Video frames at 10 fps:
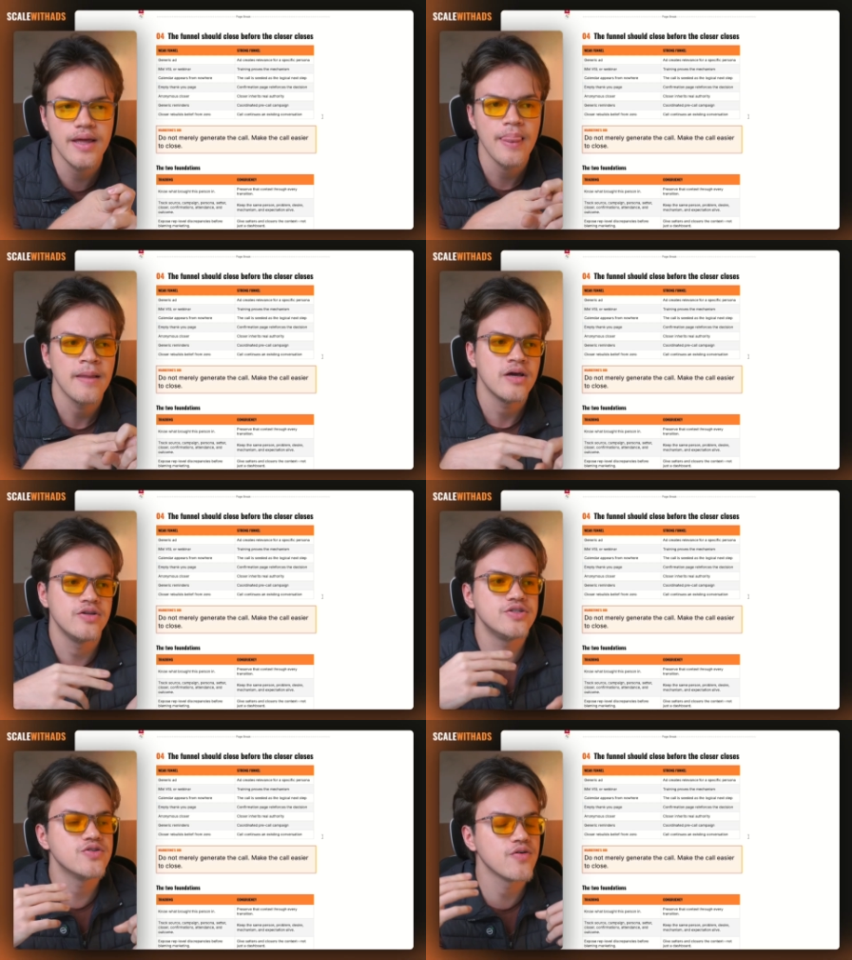You
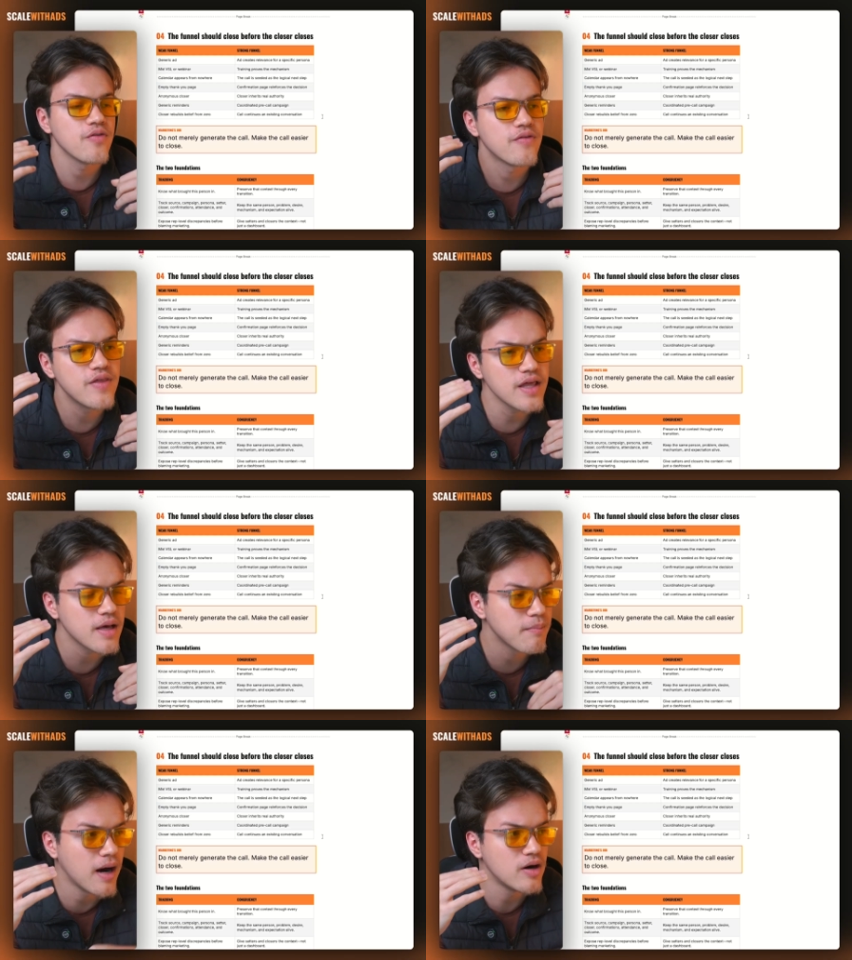need to think
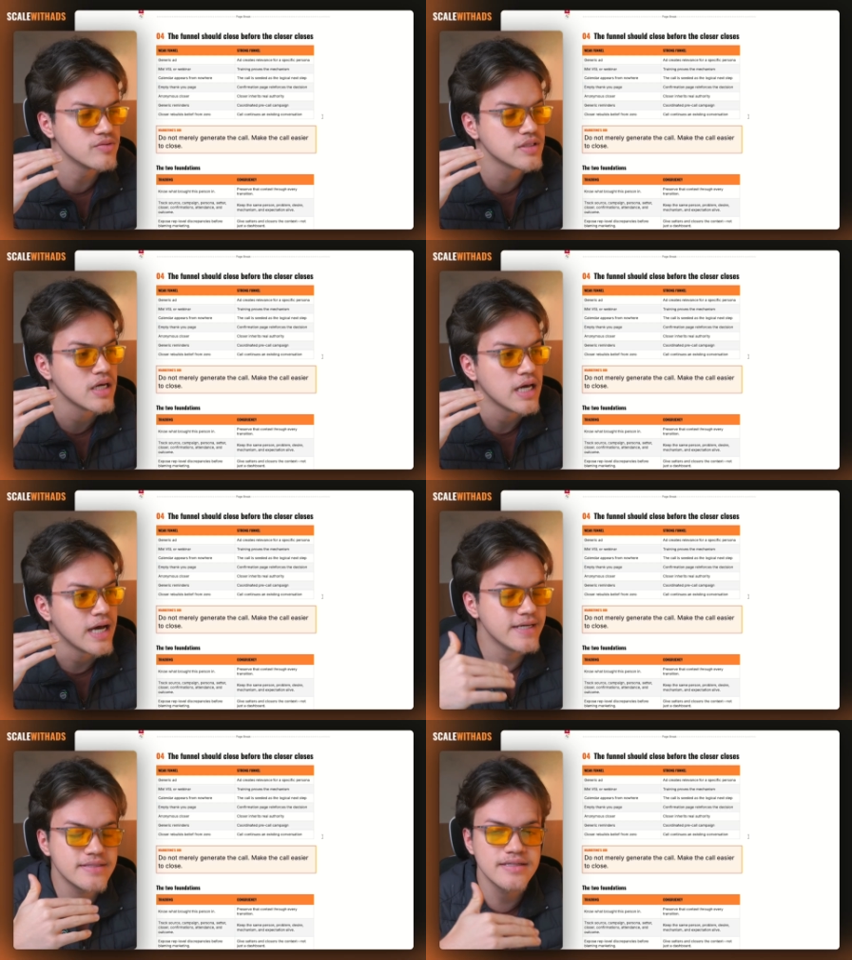about,
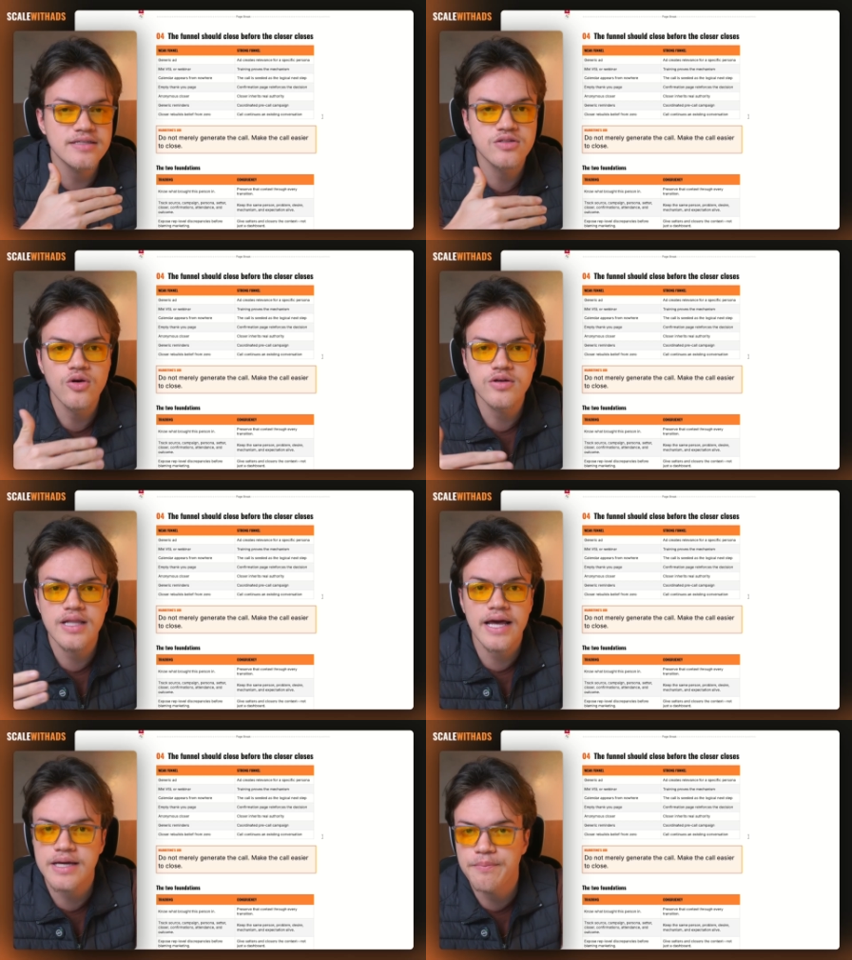is this look
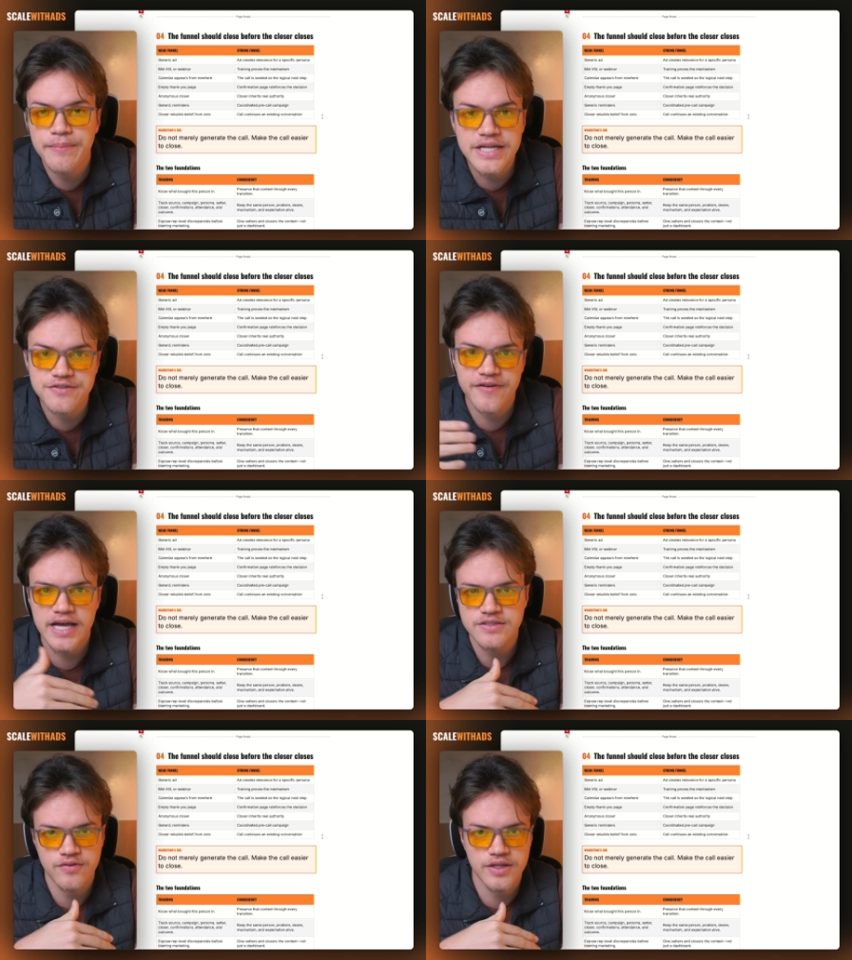like a pitch
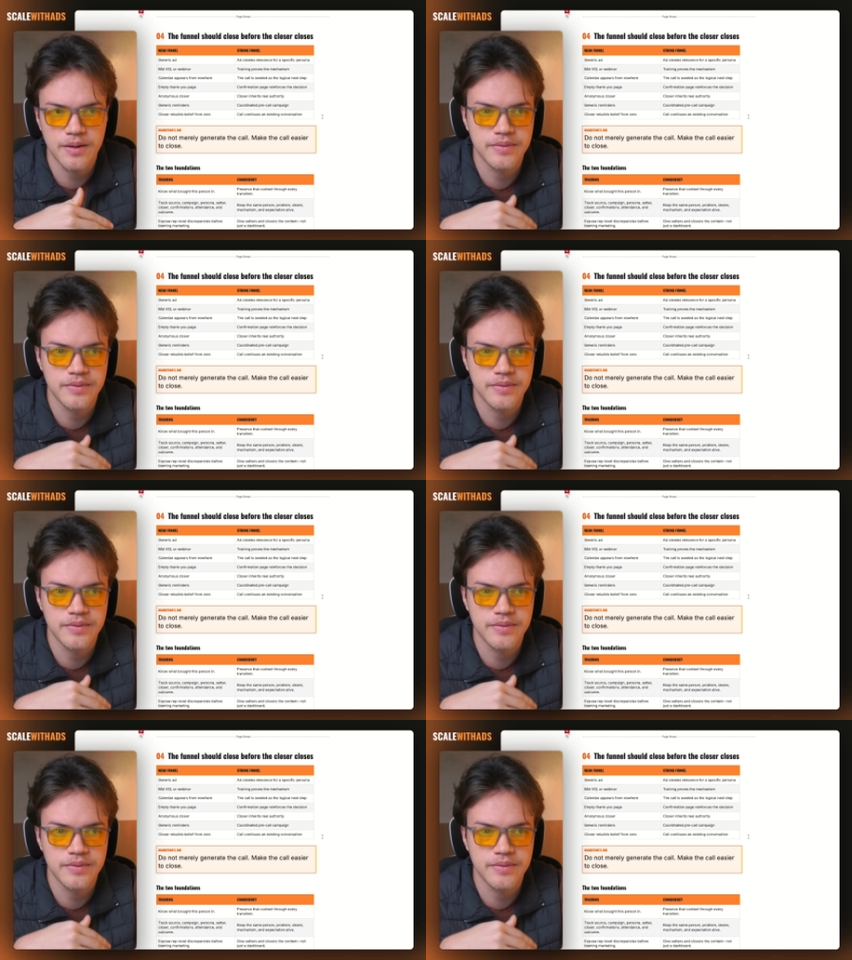fest for them?